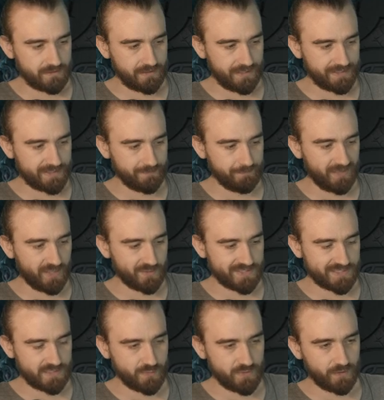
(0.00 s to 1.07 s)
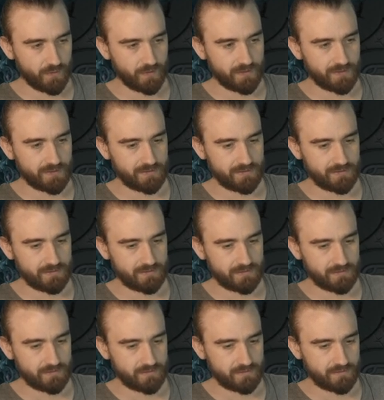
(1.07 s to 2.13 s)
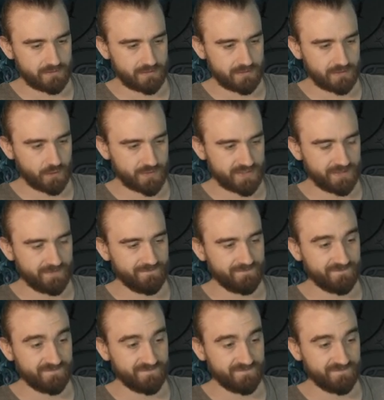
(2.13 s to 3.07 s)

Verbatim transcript: Like the bosses we are. Goes in.